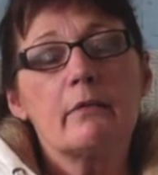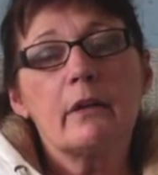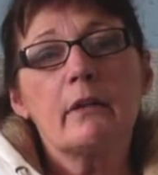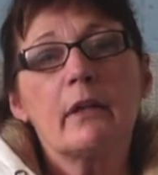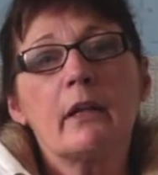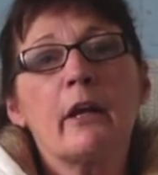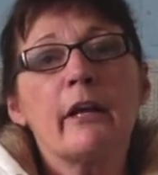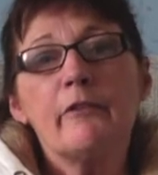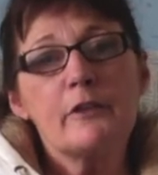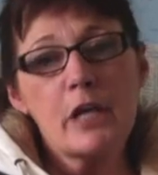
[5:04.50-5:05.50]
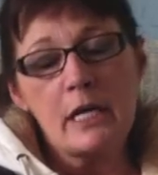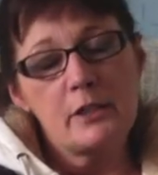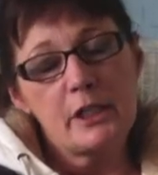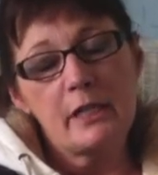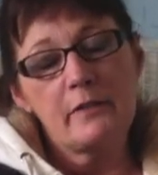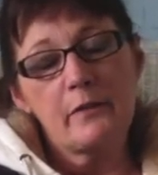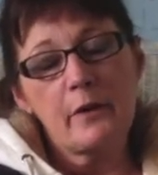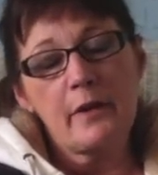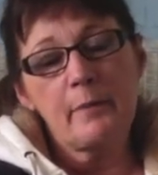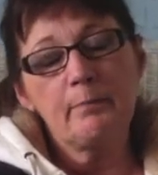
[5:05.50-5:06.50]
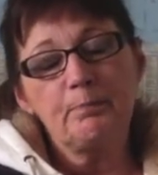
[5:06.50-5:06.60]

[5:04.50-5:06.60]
very life-changing for them.